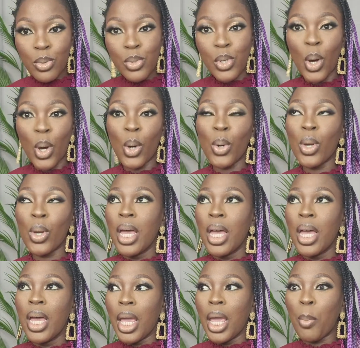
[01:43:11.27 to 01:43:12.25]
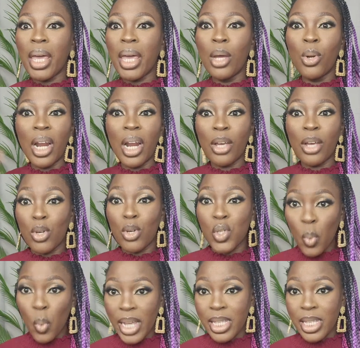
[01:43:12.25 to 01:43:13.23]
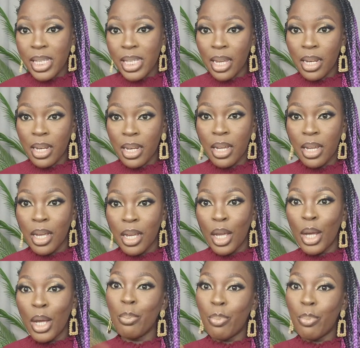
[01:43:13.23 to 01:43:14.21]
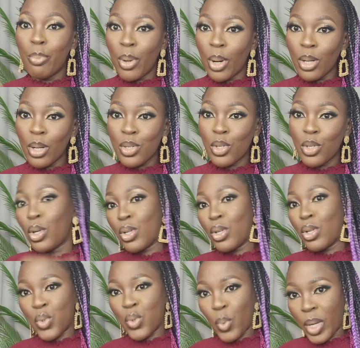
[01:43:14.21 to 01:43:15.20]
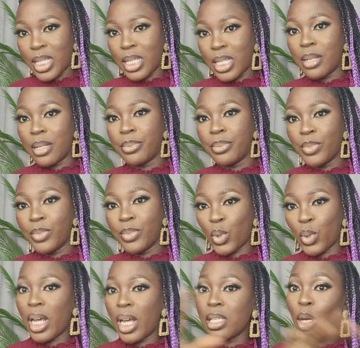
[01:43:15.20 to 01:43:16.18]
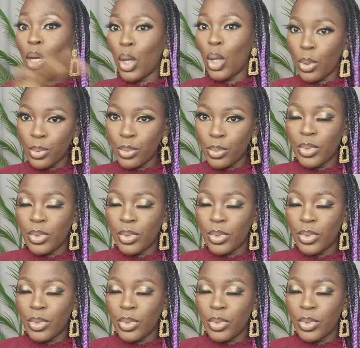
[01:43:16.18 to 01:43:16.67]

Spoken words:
So it will make it look like you're sweating, but you're not sweating. So that's a glow.